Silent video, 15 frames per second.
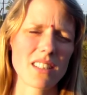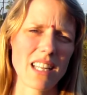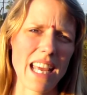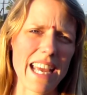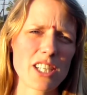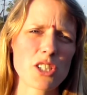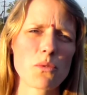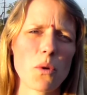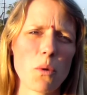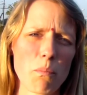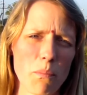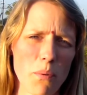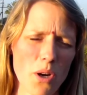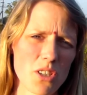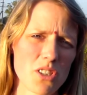the actual
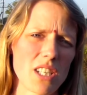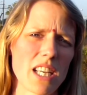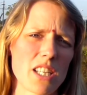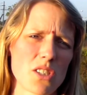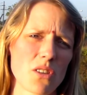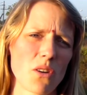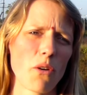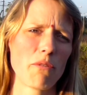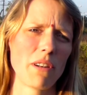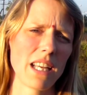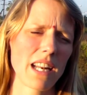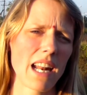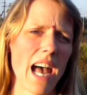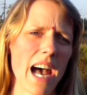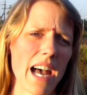process of
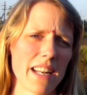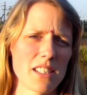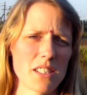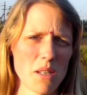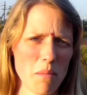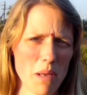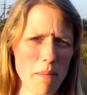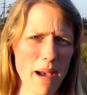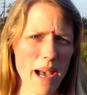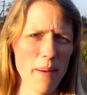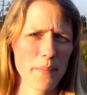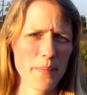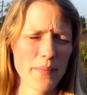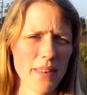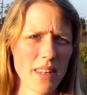Nirahara Samyama.